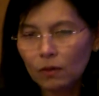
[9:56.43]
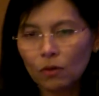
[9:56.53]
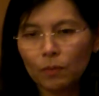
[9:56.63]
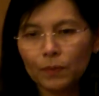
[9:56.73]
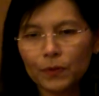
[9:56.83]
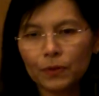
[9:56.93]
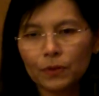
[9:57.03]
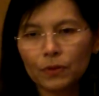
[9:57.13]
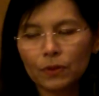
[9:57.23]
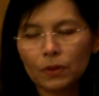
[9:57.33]

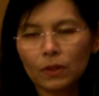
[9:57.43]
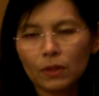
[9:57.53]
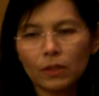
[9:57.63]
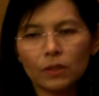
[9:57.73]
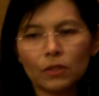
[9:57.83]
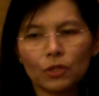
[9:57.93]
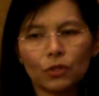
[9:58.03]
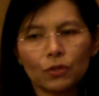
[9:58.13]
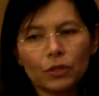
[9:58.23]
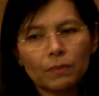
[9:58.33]
Oops. This is
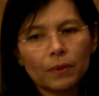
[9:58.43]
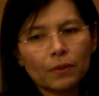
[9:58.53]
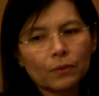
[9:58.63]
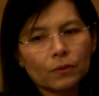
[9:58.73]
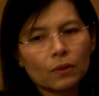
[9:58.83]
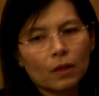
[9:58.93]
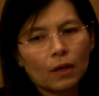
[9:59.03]
just abuse